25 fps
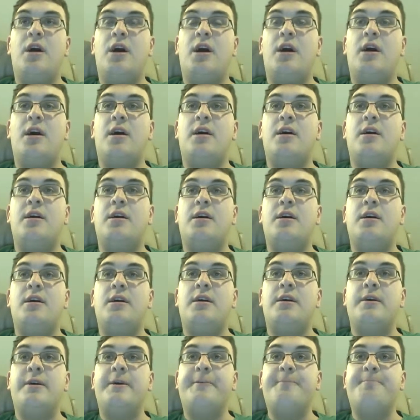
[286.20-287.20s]

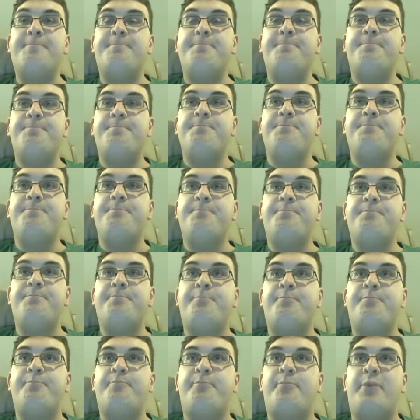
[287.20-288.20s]
Padme
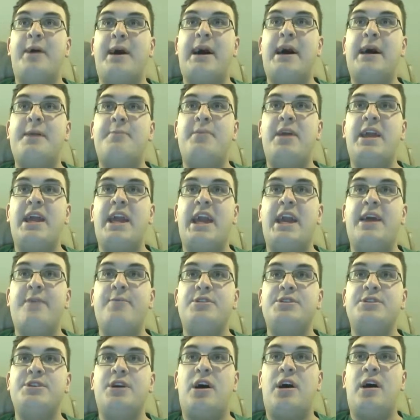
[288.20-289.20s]

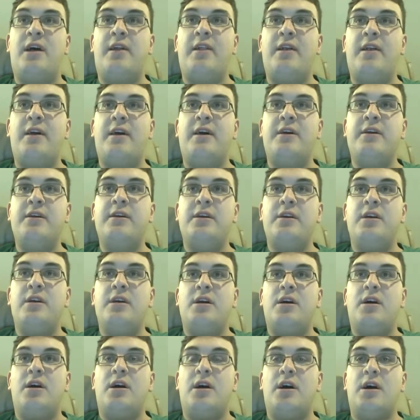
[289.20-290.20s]
Amidala,
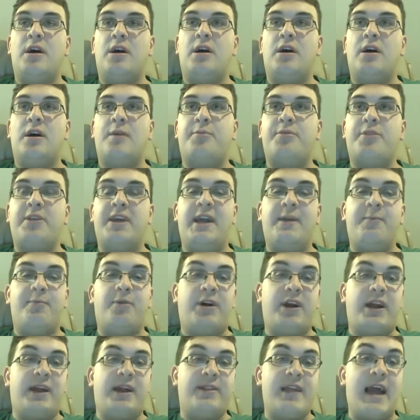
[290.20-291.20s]
played
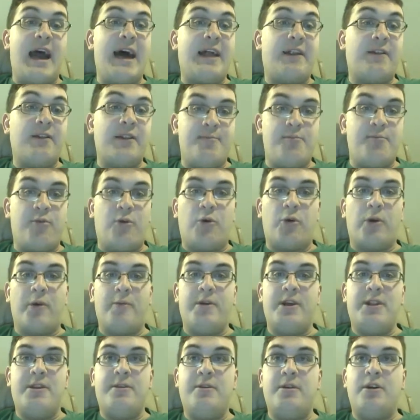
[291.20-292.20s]
by Natalie
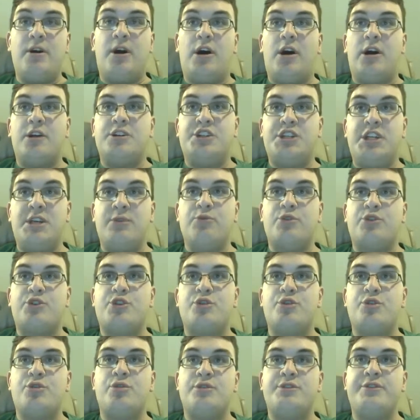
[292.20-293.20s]
Portman. She
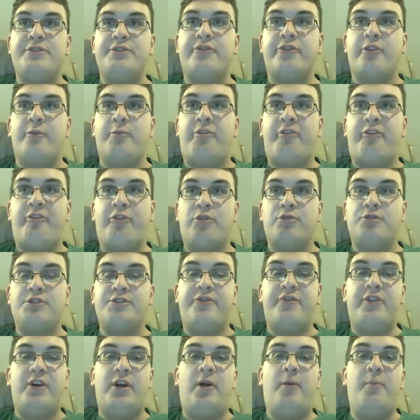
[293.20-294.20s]
returns from the
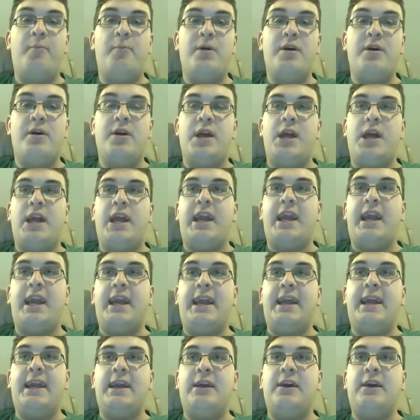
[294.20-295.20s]
first film,
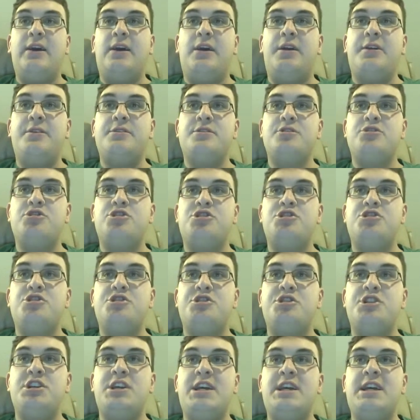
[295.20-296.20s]
and
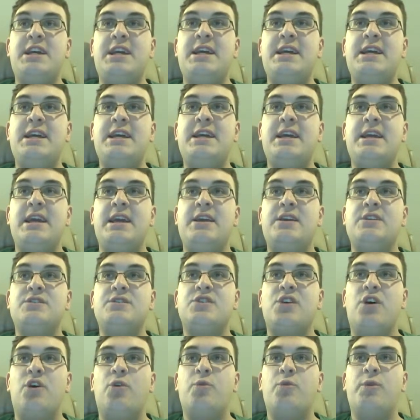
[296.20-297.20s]
she
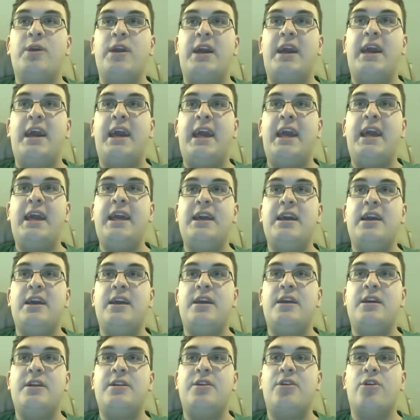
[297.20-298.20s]
is
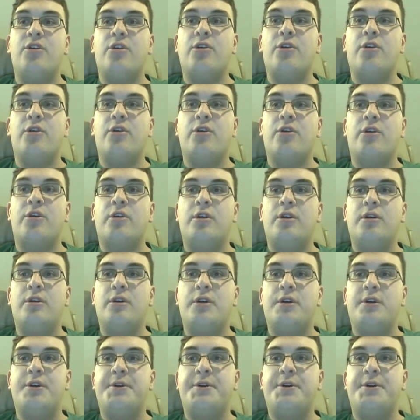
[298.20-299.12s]
okay in her